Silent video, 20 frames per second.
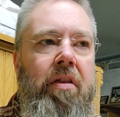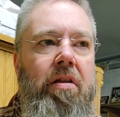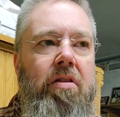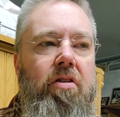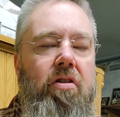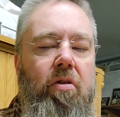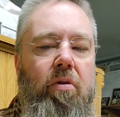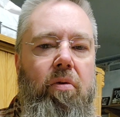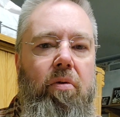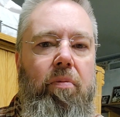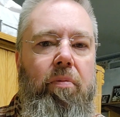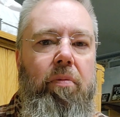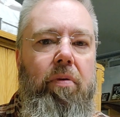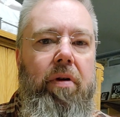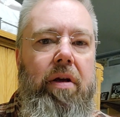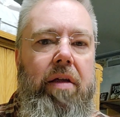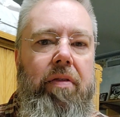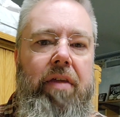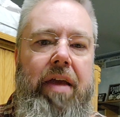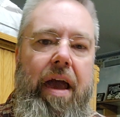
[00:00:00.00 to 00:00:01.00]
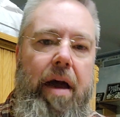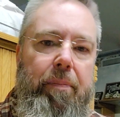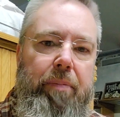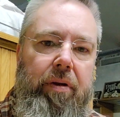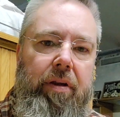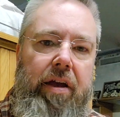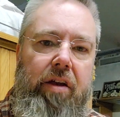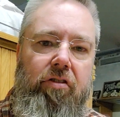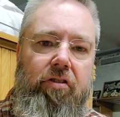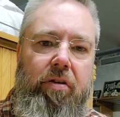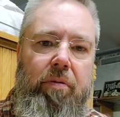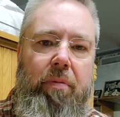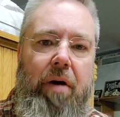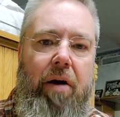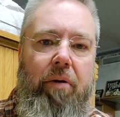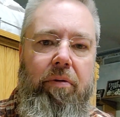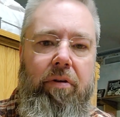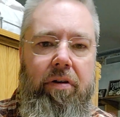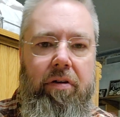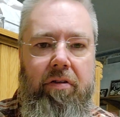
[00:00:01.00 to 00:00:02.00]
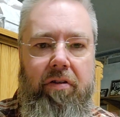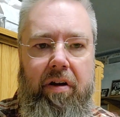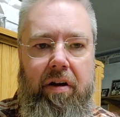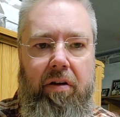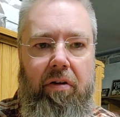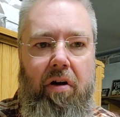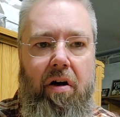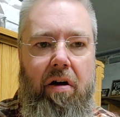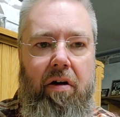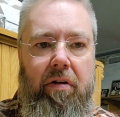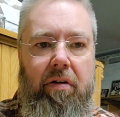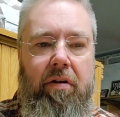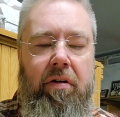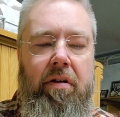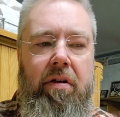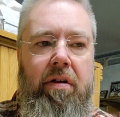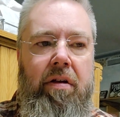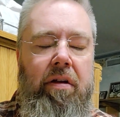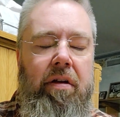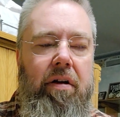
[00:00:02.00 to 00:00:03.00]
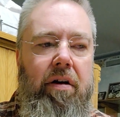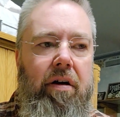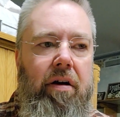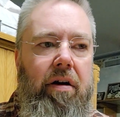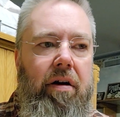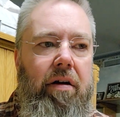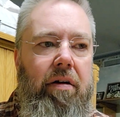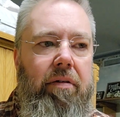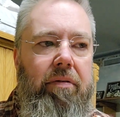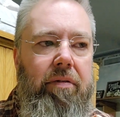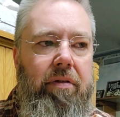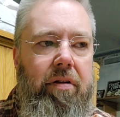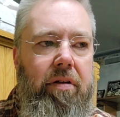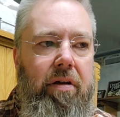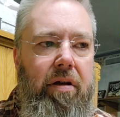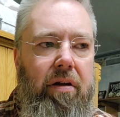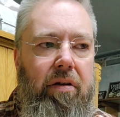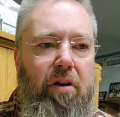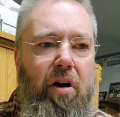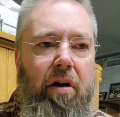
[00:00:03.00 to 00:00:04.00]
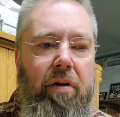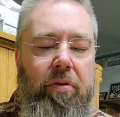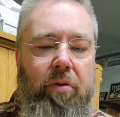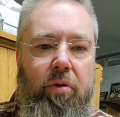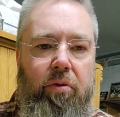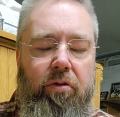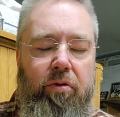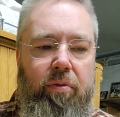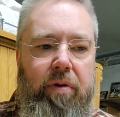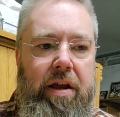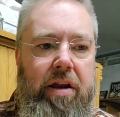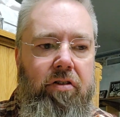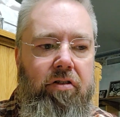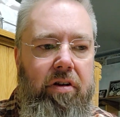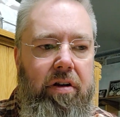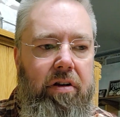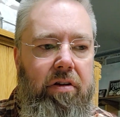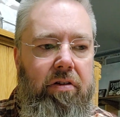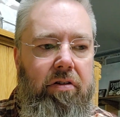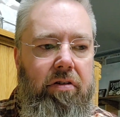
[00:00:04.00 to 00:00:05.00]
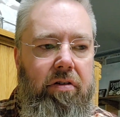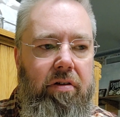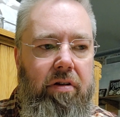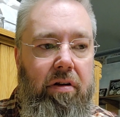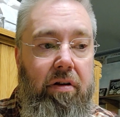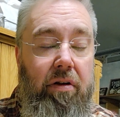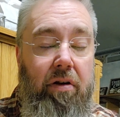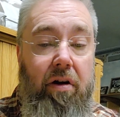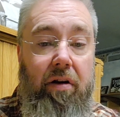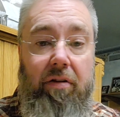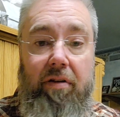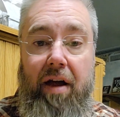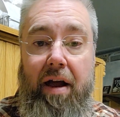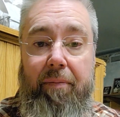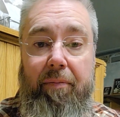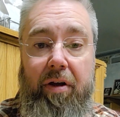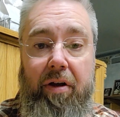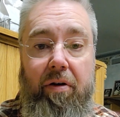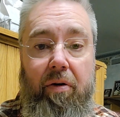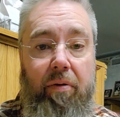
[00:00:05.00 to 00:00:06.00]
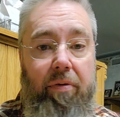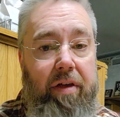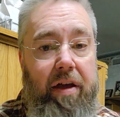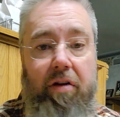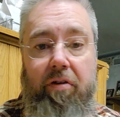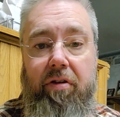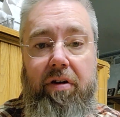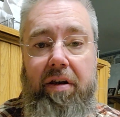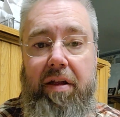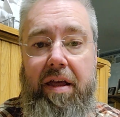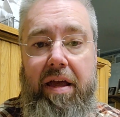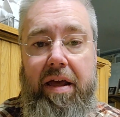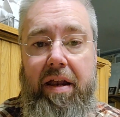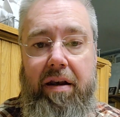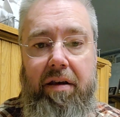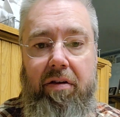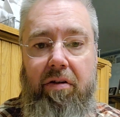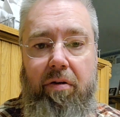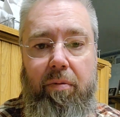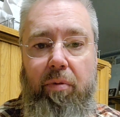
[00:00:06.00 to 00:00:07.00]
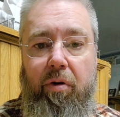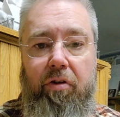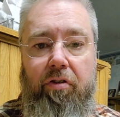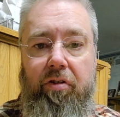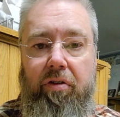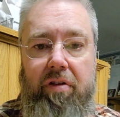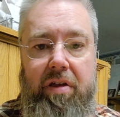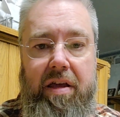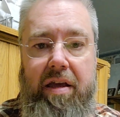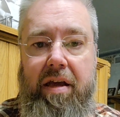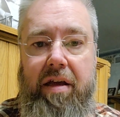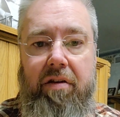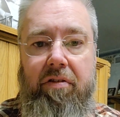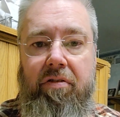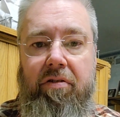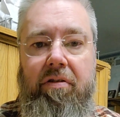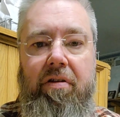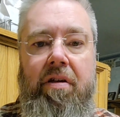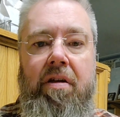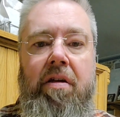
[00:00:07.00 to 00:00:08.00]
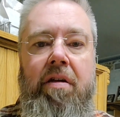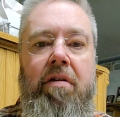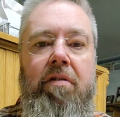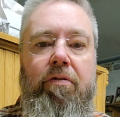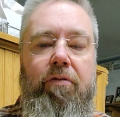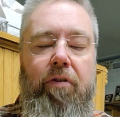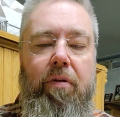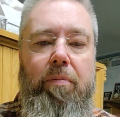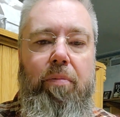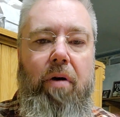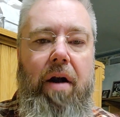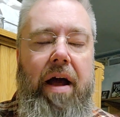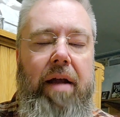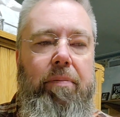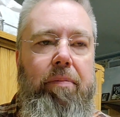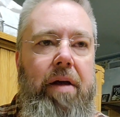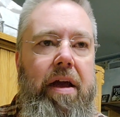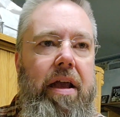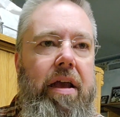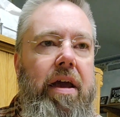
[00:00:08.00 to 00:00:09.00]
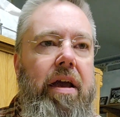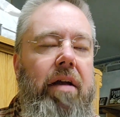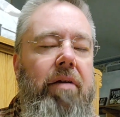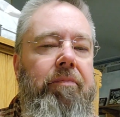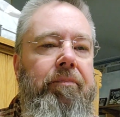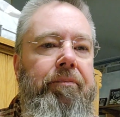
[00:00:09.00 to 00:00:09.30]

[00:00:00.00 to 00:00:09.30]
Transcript: So in the Appalachian Mountains and along those regions a long time ago, they couldn't get commercial yeast for bread making.